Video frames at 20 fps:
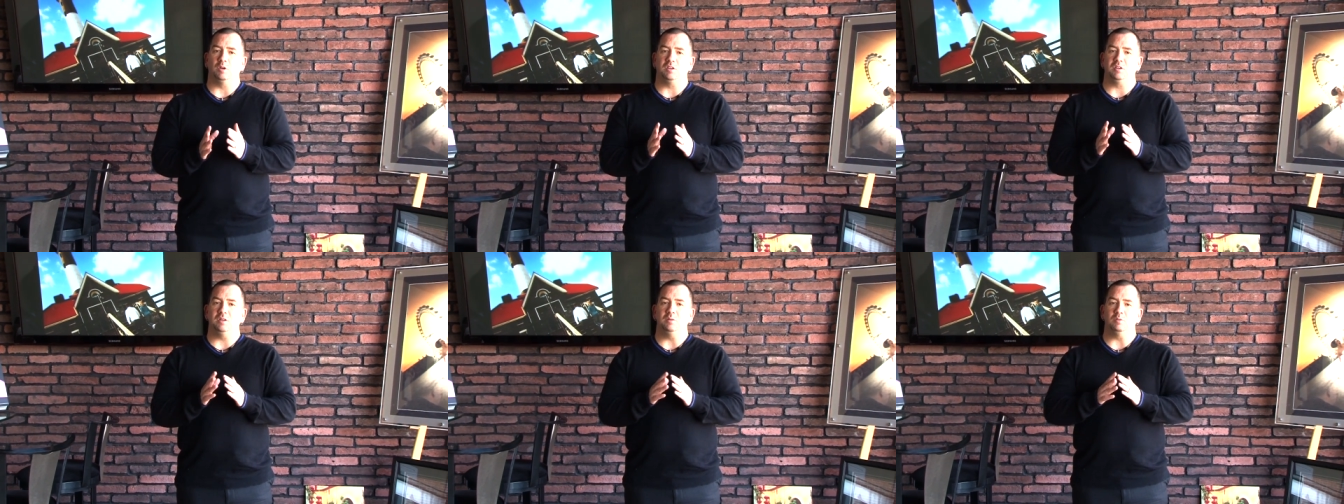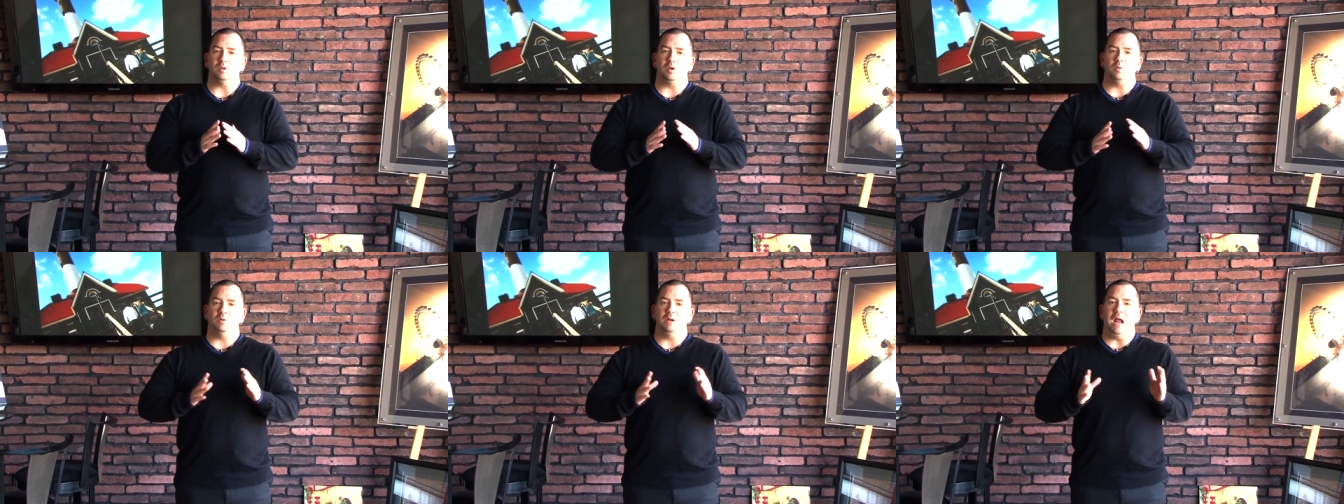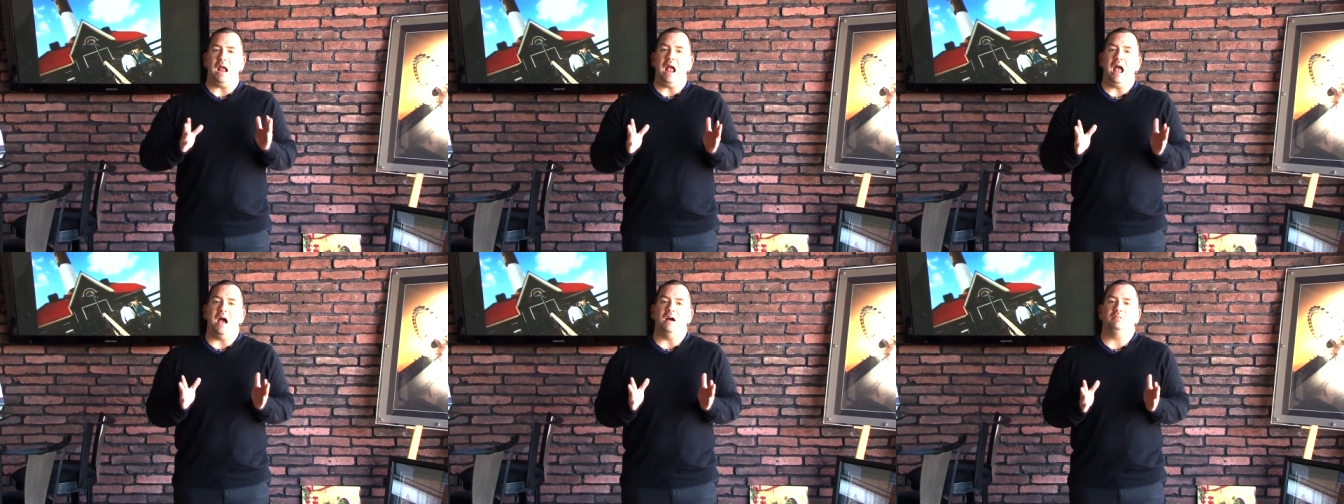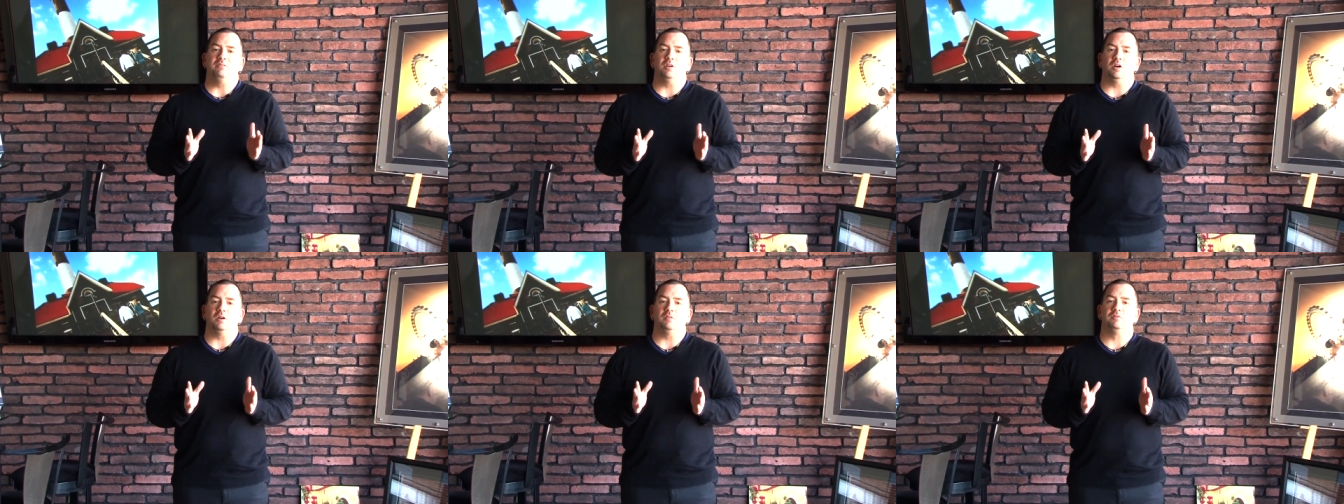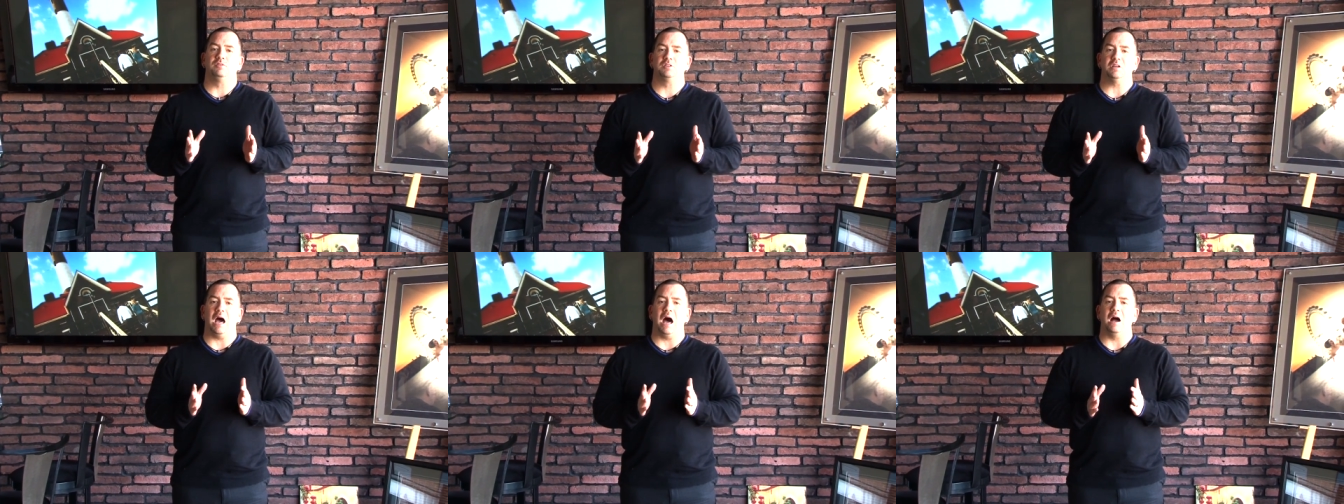It seems like whenever
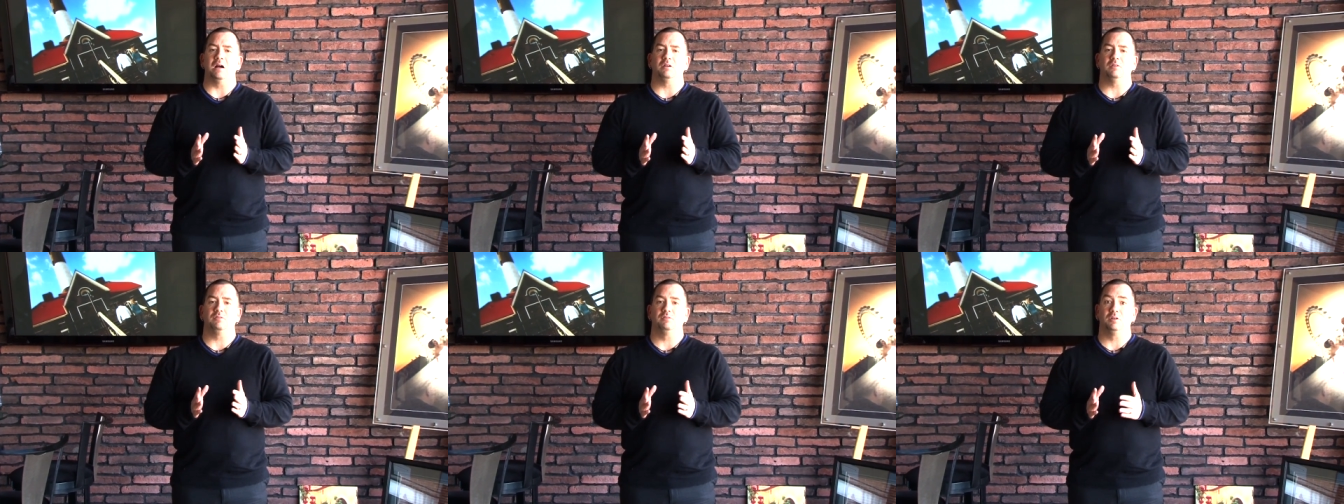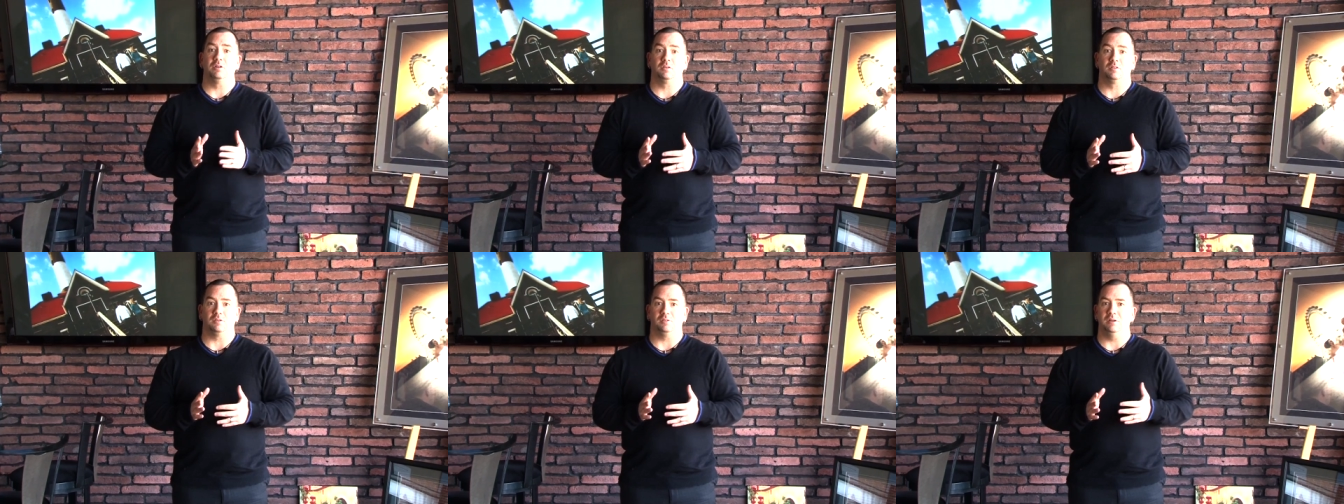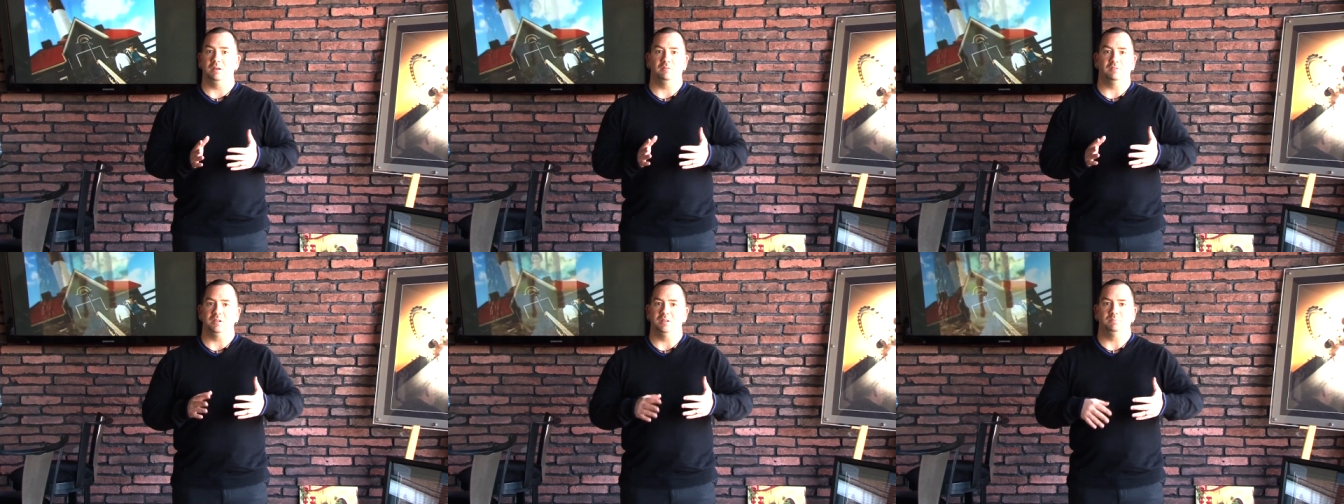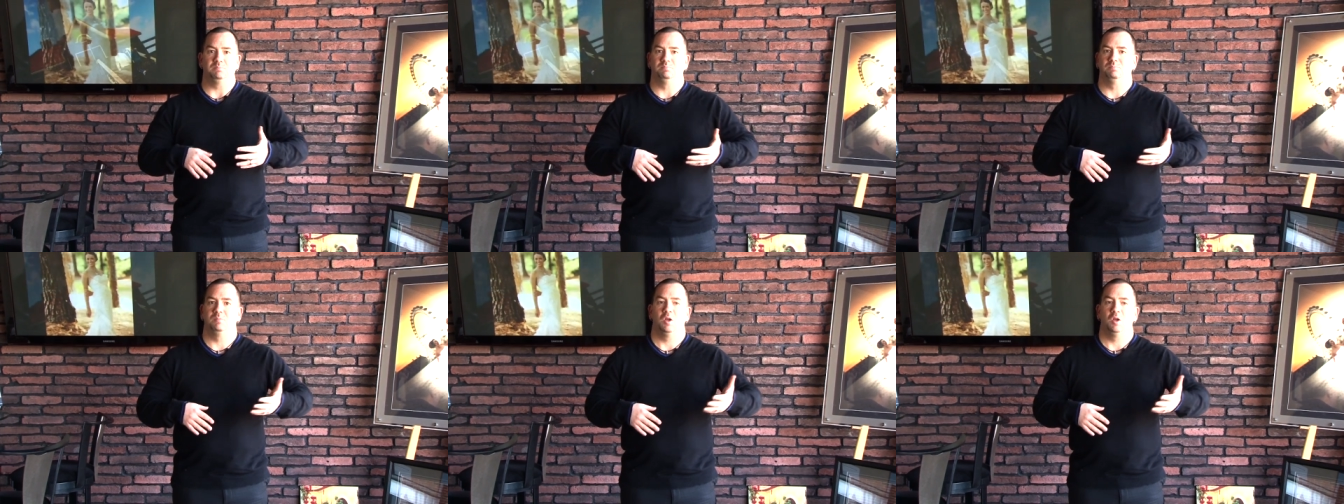photographers or even